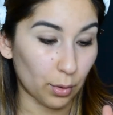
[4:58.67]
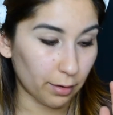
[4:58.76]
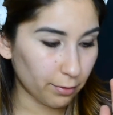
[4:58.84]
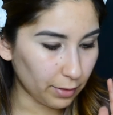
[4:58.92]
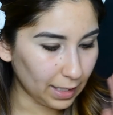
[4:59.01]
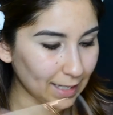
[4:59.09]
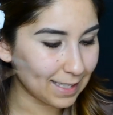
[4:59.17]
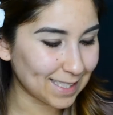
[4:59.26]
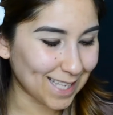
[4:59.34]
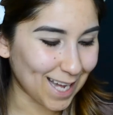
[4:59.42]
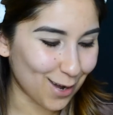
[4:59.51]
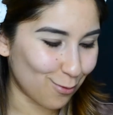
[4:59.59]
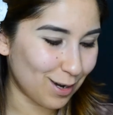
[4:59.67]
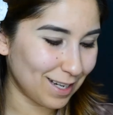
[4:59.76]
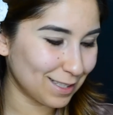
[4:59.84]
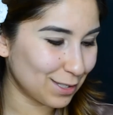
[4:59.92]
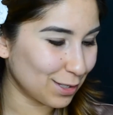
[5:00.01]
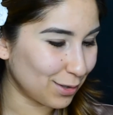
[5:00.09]
Morphe because I
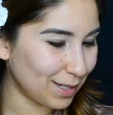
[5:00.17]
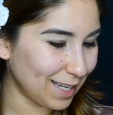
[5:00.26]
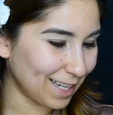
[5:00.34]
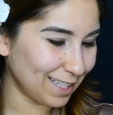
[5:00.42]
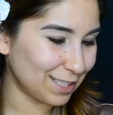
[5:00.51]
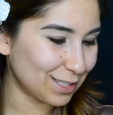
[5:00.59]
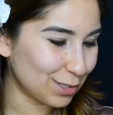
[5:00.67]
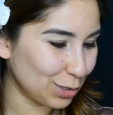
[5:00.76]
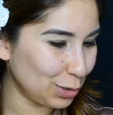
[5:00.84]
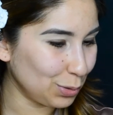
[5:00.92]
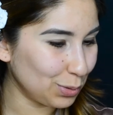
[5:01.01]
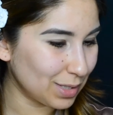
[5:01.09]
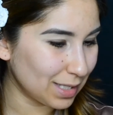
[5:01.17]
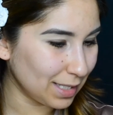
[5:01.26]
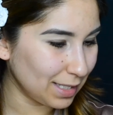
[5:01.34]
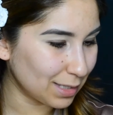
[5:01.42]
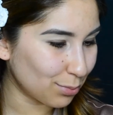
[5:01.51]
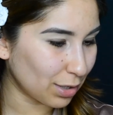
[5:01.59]
want to go ahead and just
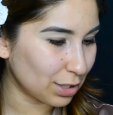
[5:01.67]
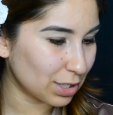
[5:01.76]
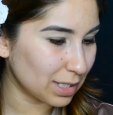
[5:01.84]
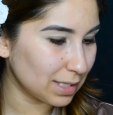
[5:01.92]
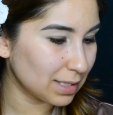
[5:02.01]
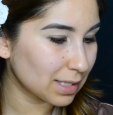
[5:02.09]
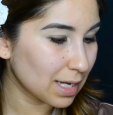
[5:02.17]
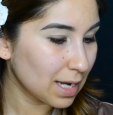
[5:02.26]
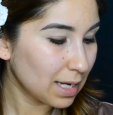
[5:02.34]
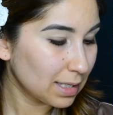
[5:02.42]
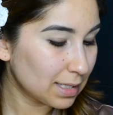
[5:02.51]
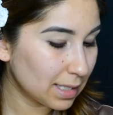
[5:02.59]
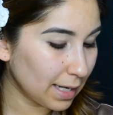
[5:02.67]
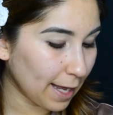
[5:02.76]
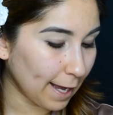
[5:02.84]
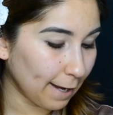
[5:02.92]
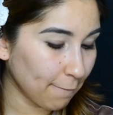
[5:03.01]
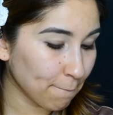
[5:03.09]
use these brushes
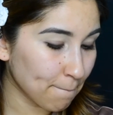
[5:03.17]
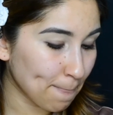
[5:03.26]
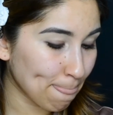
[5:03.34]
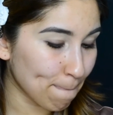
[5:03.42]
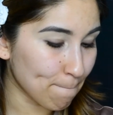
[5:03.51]
today.